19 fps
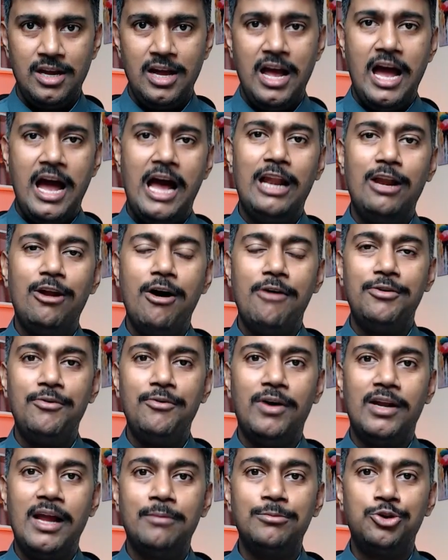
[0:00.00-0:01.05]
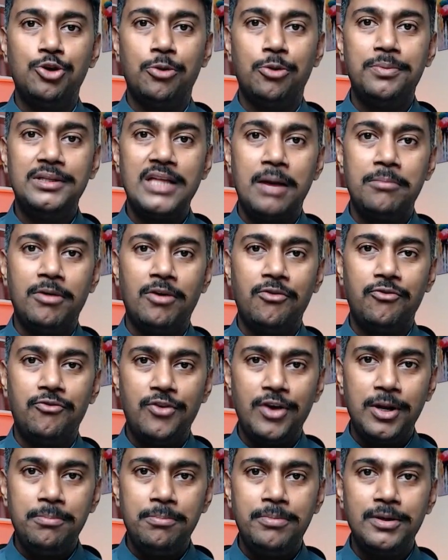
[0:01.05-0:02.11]
Hello everyone, I'm Shobhit. I'm a
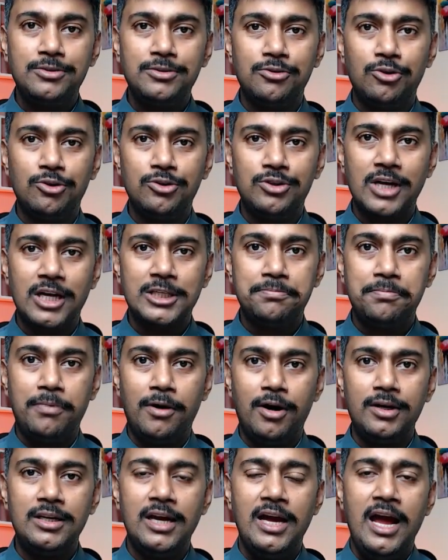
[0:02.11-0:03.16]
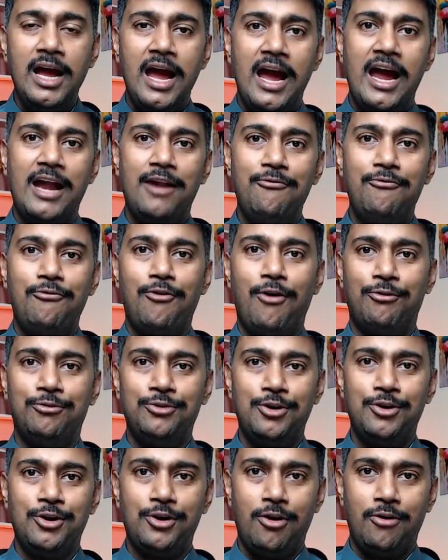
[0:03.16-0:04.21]
FinBiz growth expert and
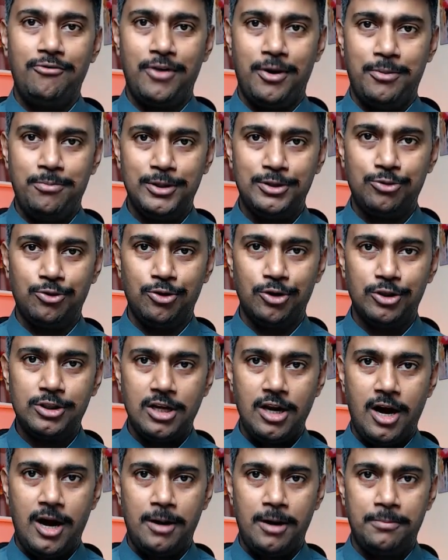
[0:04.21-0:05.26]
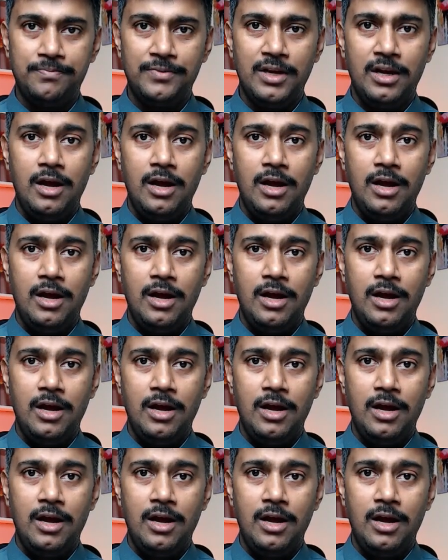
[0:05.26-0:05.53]
founder of FinBiz Growth Club.